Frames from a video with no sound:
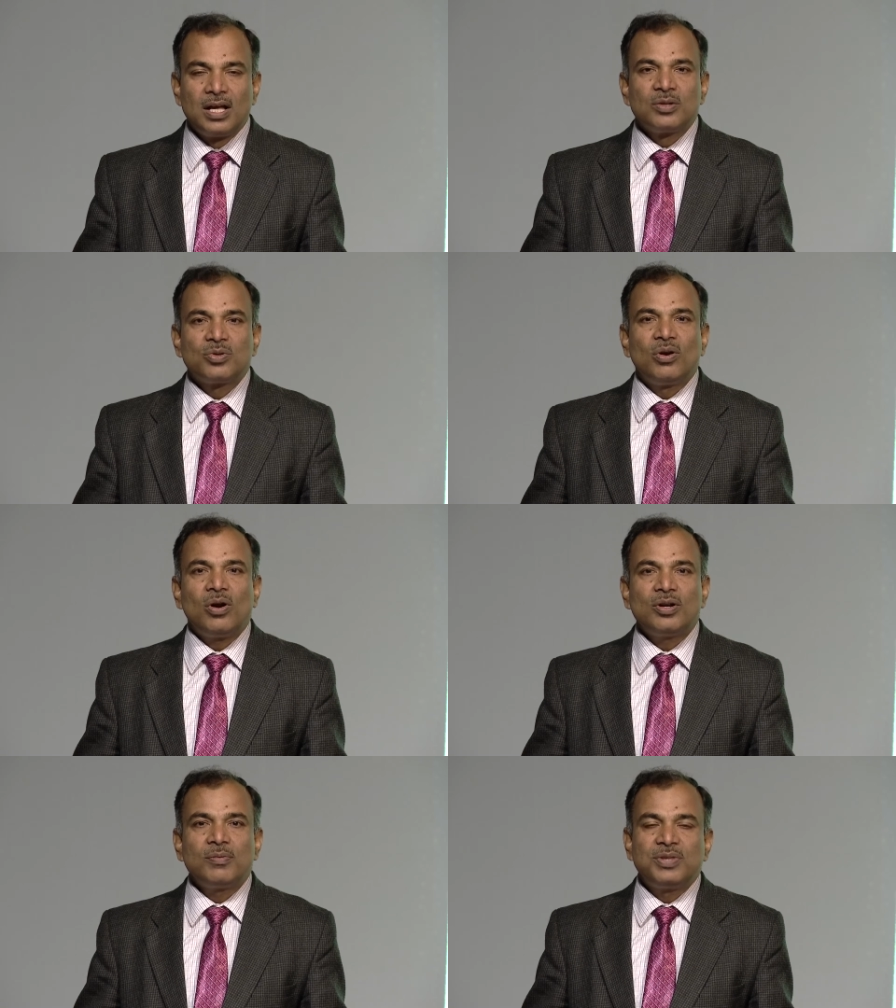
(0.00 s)
So
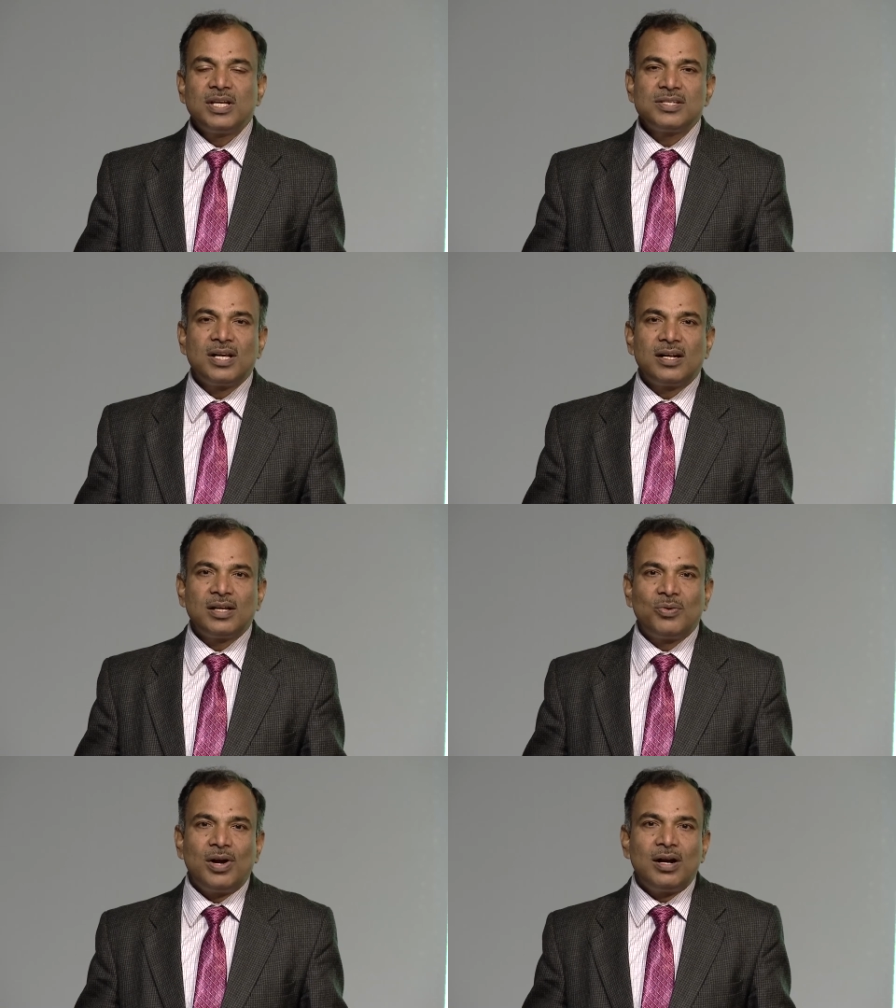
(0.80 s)
lot of things are
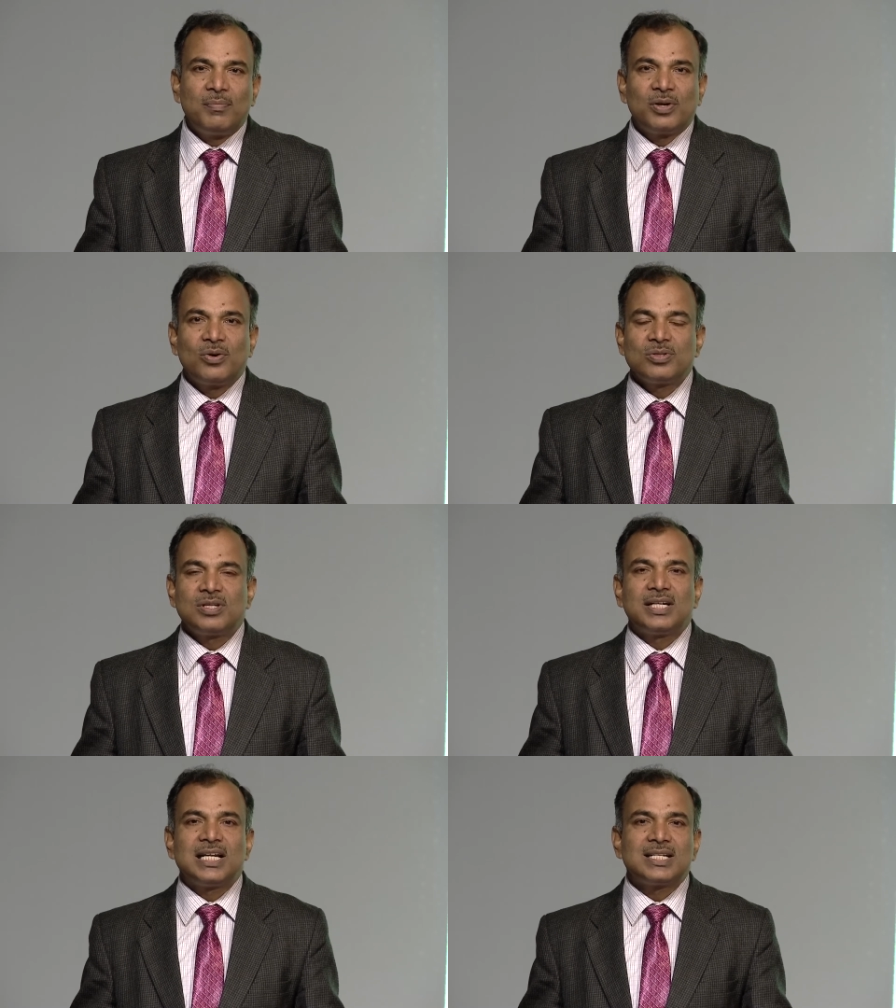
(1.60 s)
required because
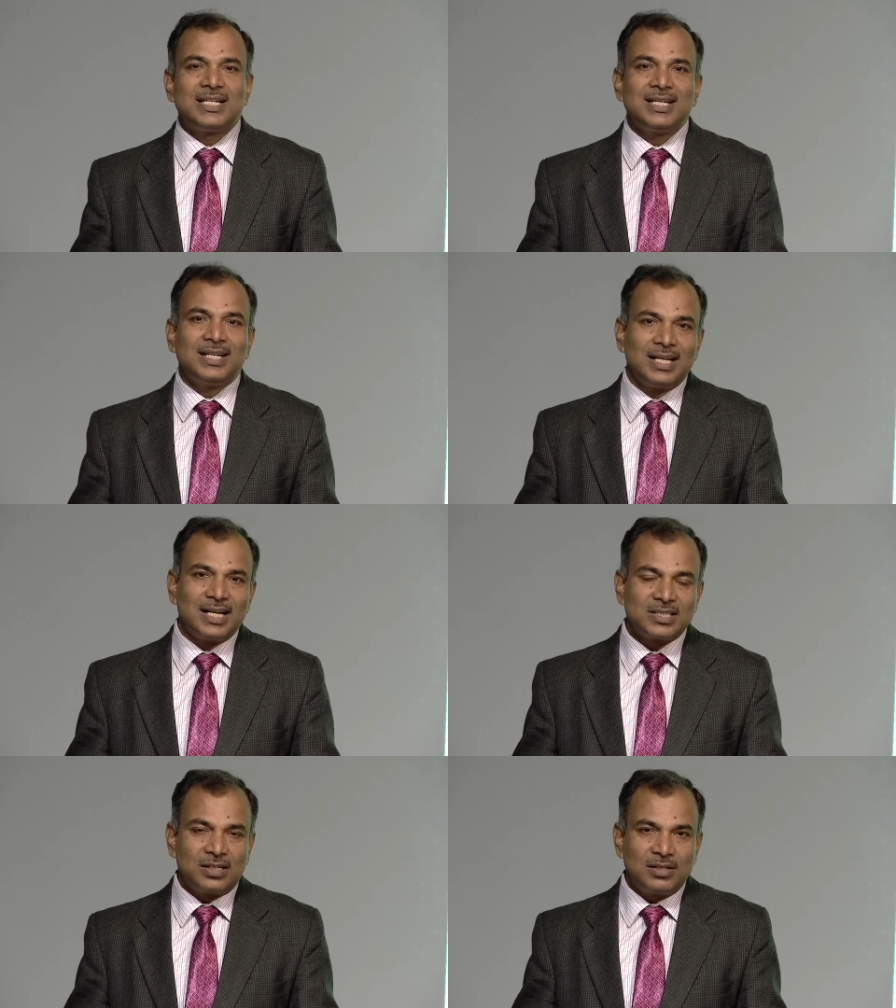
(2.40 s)
the testing
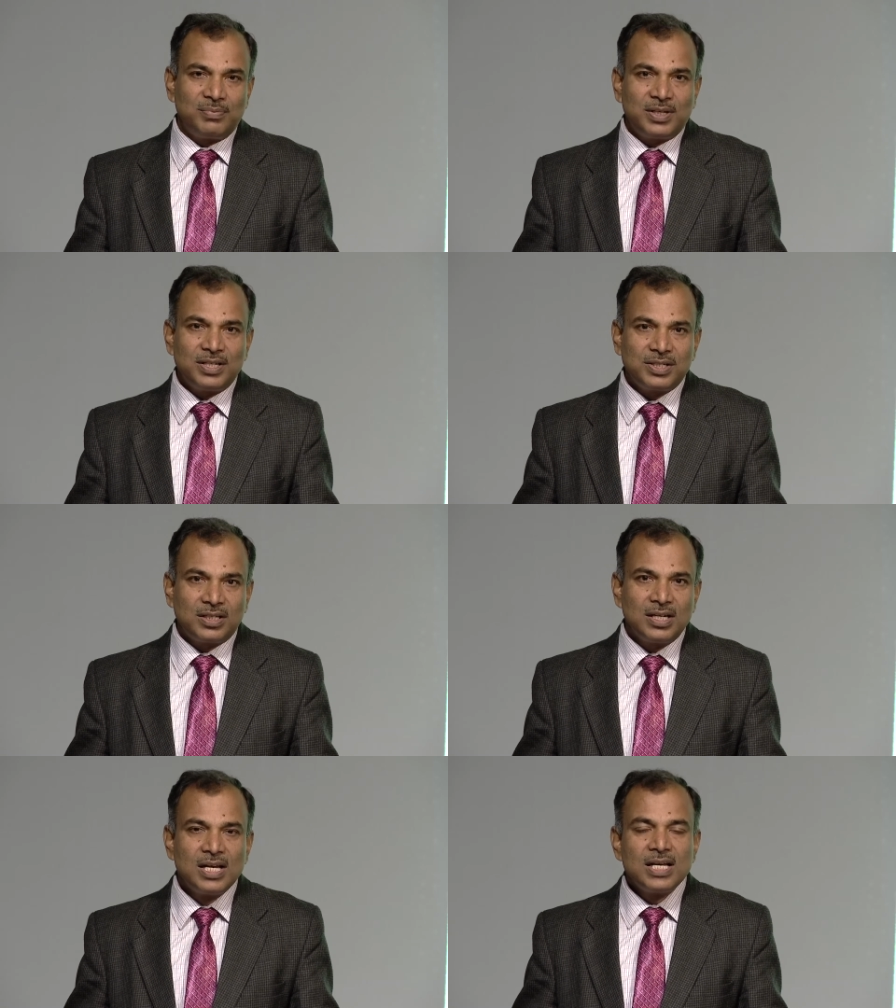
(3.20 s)
and
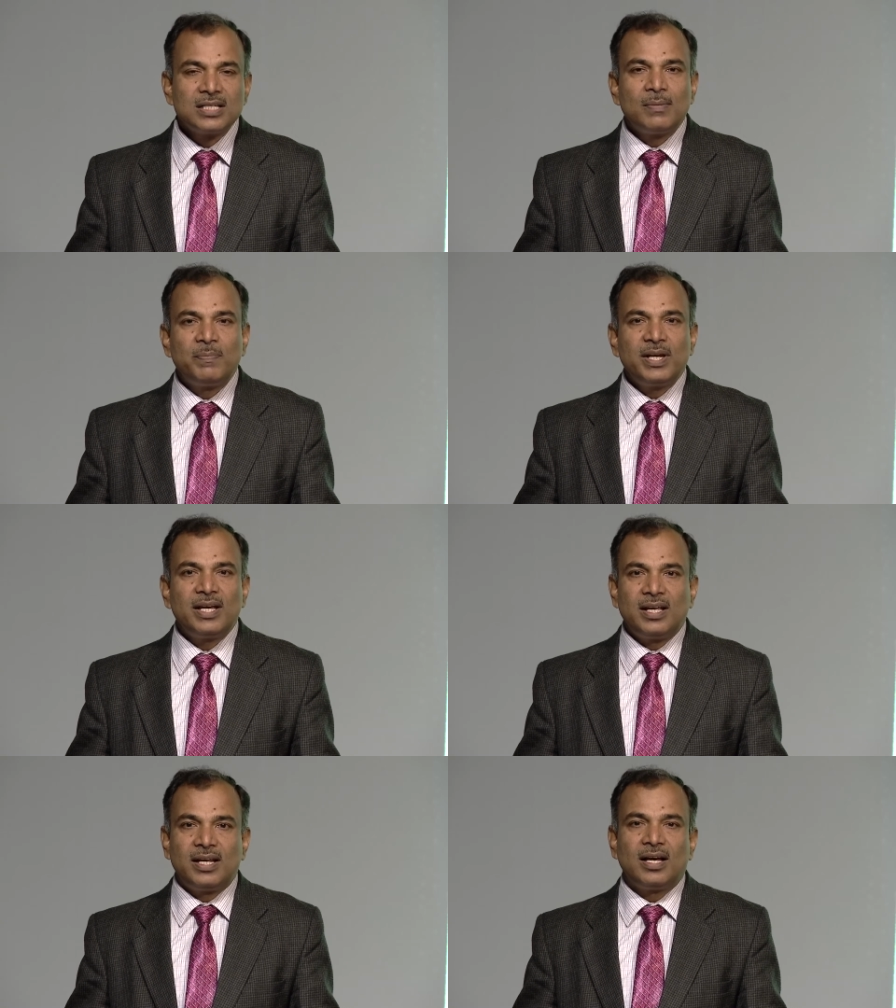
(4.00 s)
certification is a big
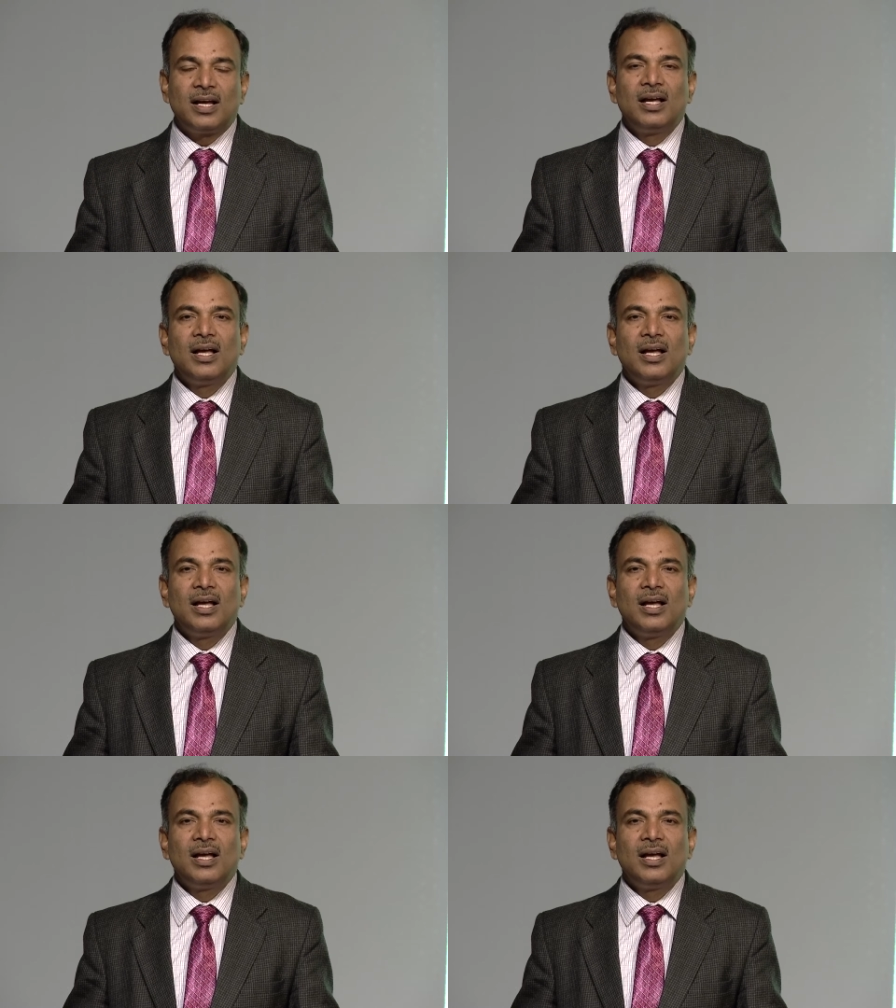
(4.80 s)
area